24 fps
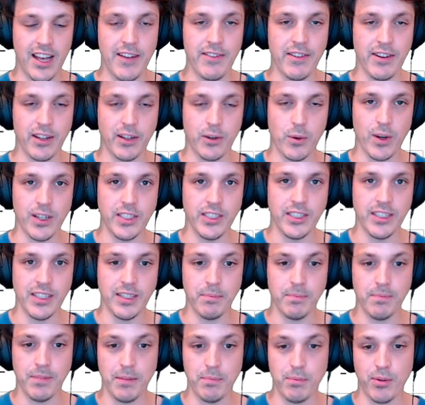a
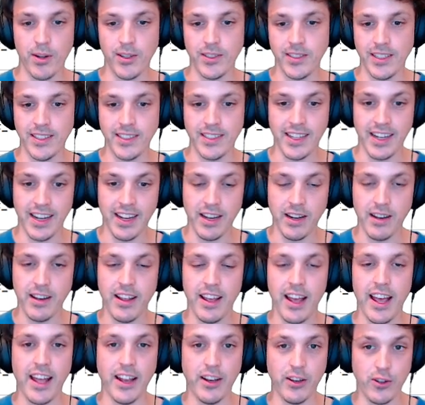question, processing it,
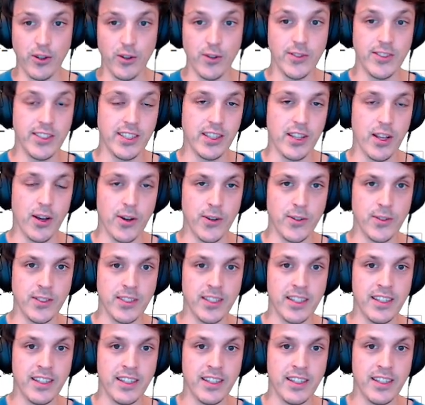and using those